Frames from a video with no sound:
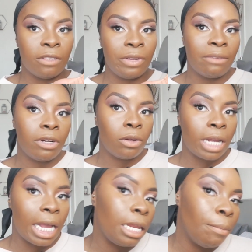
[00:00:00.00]
if you have a
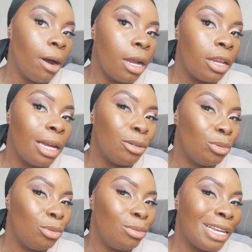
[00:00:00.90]
look at any part and you're like,
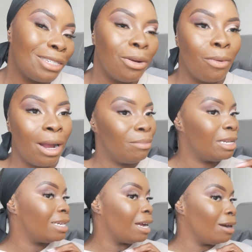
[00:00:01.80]
ooh, that's not quite
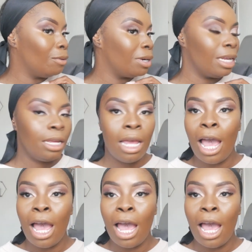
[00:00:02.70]
blended how I want it,